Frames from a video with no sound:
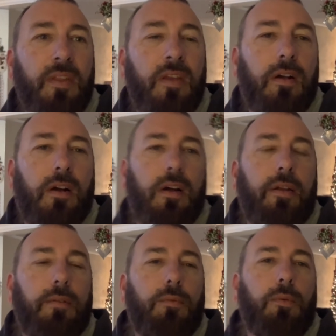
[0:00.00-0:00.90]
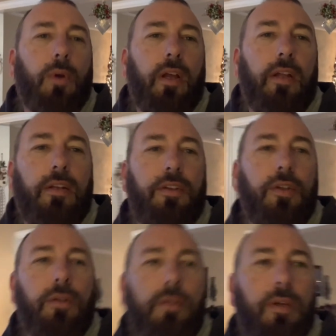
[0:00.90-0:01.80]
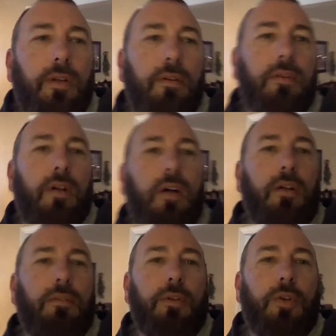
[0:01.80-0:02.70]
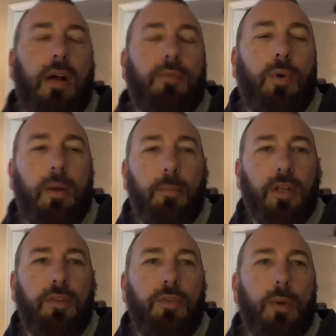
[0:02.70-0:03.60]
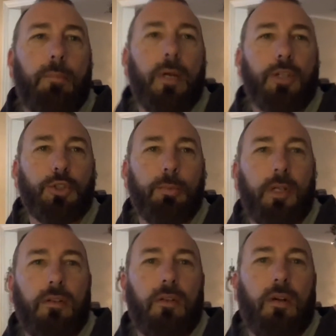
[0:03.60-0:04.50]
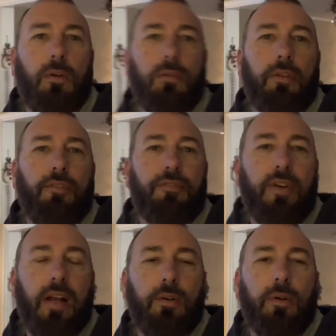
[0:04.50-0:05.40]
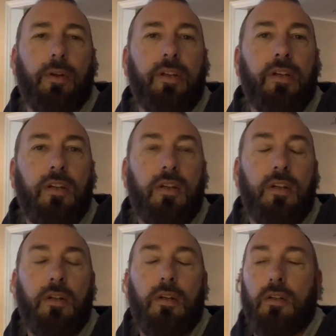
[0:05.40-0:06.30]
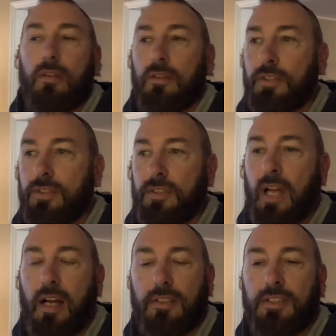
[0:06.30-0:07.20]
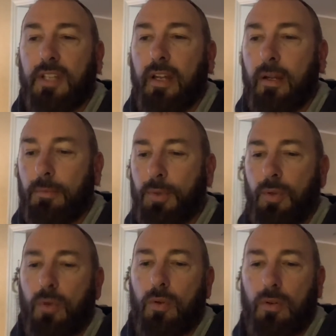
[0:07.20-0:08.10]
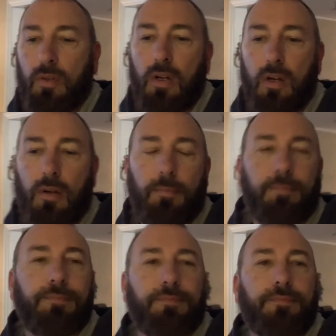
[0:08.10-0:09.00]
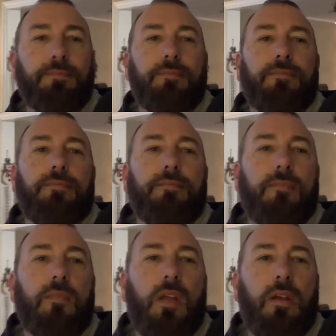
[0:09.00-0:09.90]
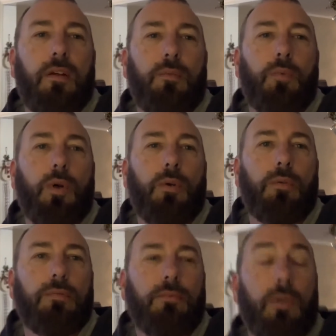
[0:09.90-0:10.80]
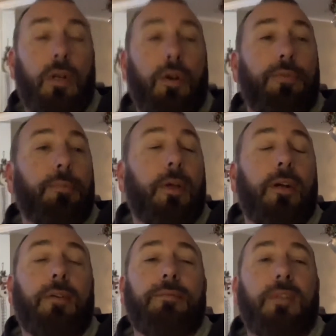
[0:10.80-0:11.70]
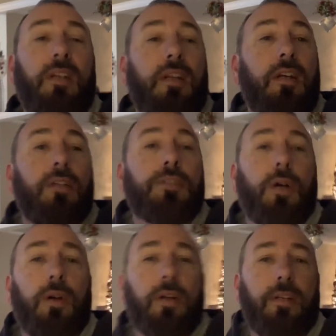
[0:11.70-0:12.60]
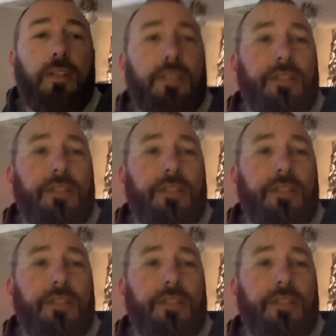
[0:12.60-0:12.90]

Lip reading: all right, we're headed to the driveway. I'm going to give you a measurement on the factory side steps, and we'll go from there. Sorry, it's